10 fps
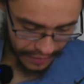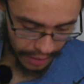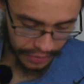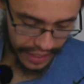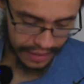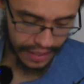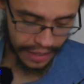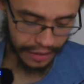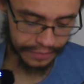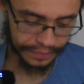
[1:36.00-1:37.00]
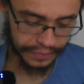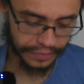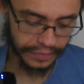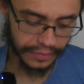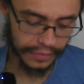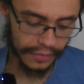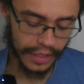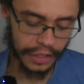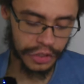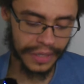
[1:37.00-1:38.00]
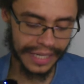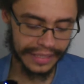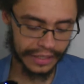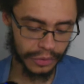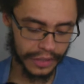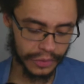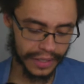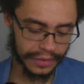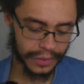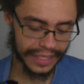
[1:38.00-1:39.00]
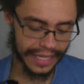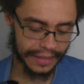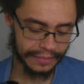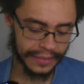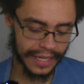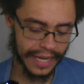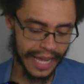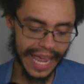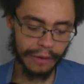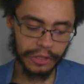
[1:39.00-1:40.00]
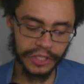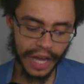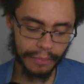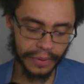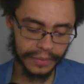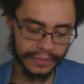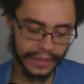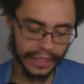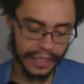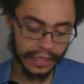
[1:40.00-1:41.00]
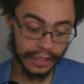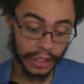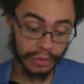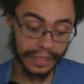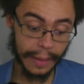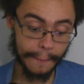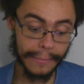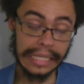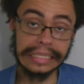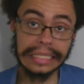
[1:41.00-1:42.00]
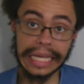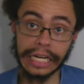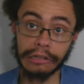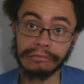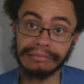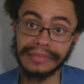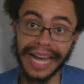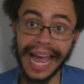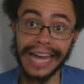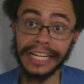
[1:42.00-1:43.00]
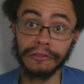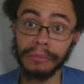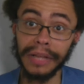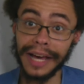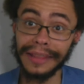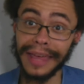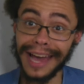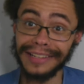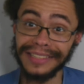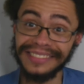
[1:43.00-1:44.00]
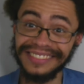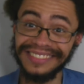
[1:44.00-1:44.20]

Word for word: A couple days later, June 19, 2010. Hey, what's up? Literally months later. I, I didn't reply to that.